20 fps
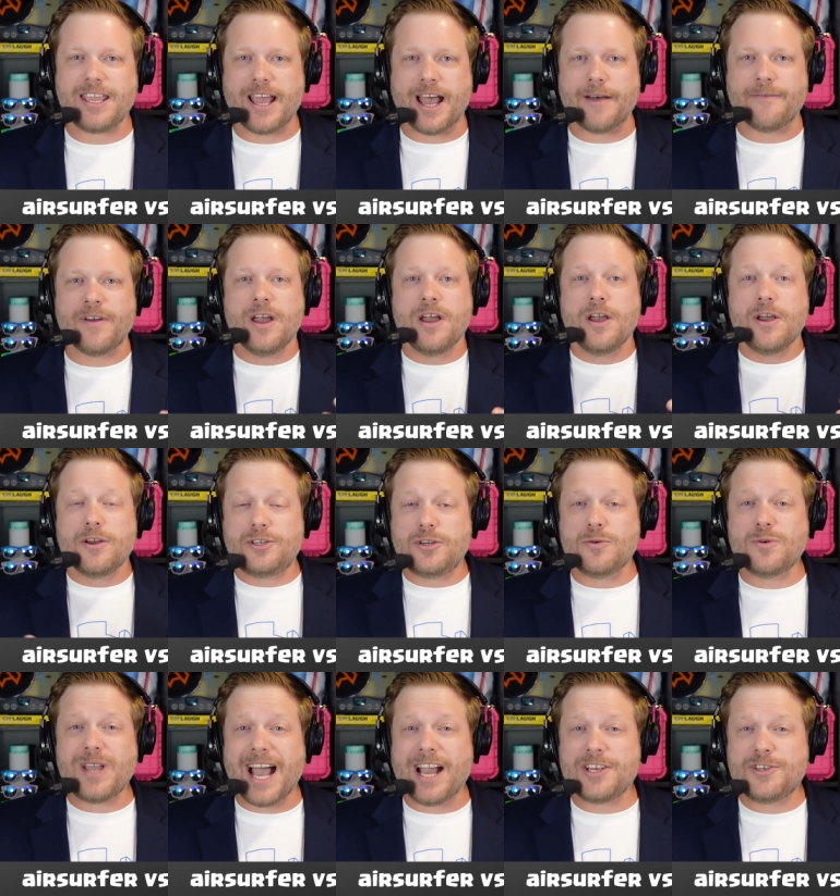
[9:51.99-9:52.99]
You have
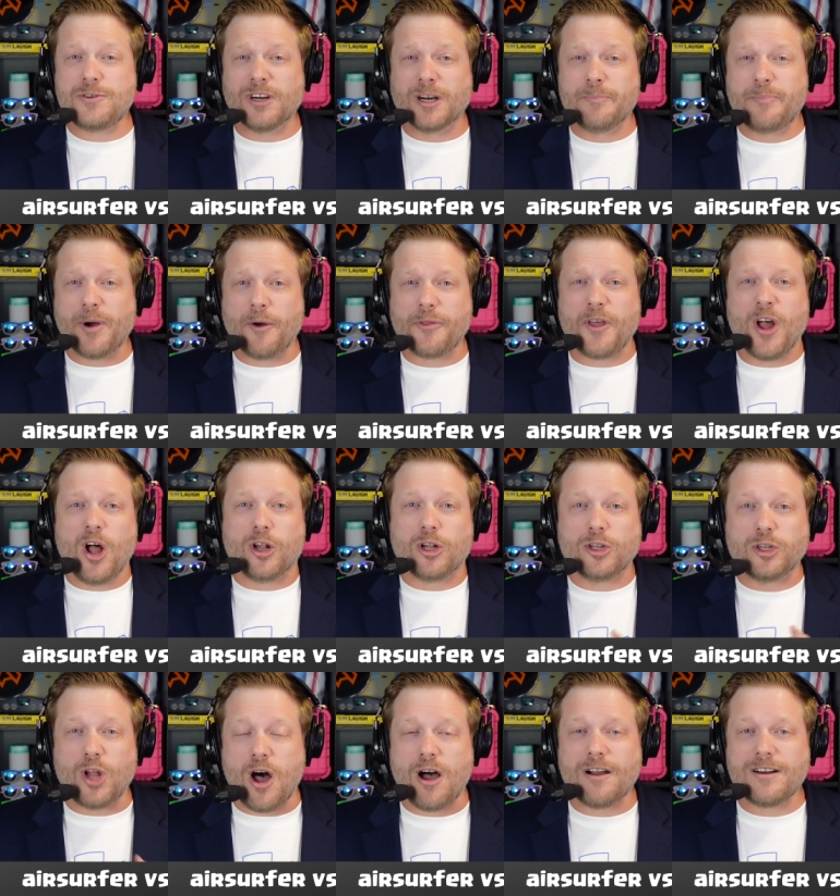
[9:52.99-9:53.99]
two guys who are both
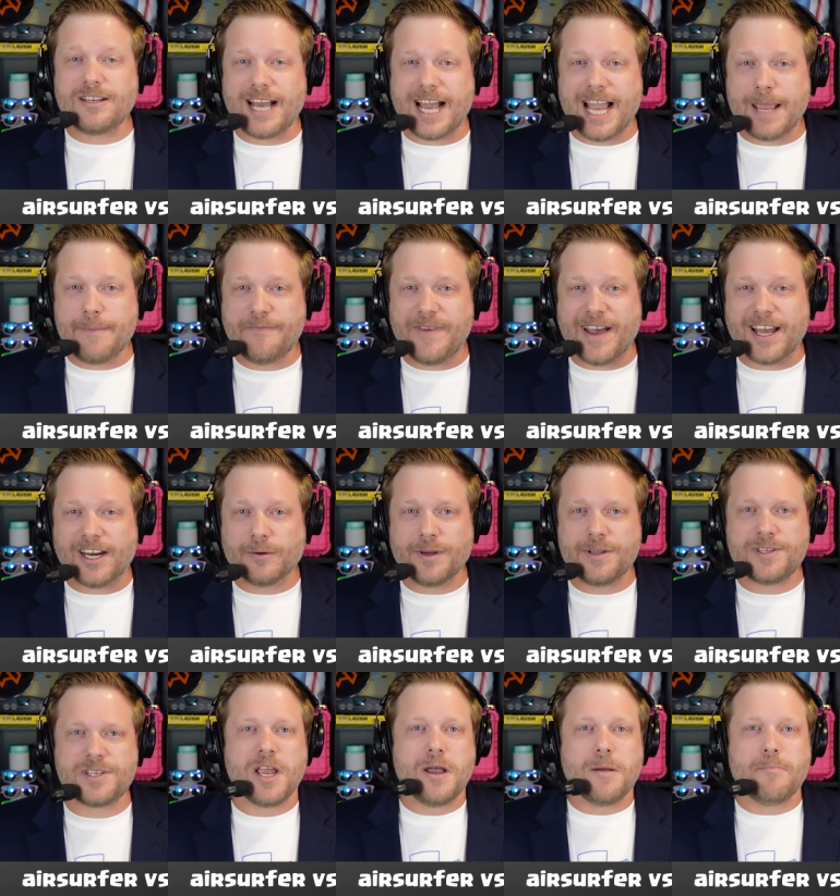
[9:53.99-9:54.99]
longtime
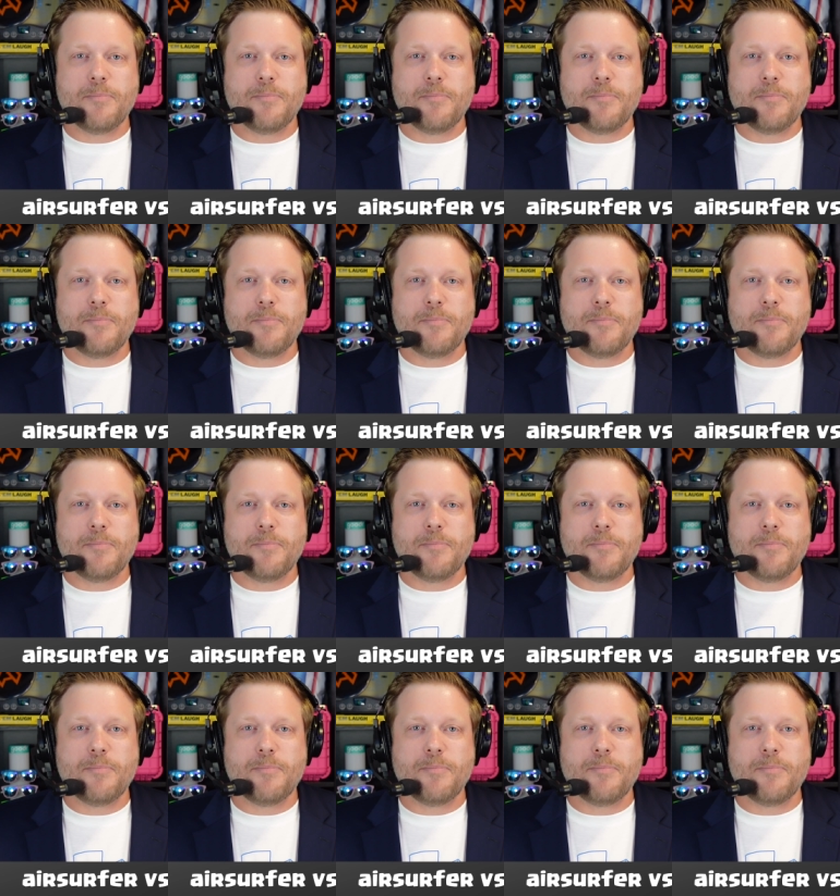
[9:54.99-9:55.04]
veterans,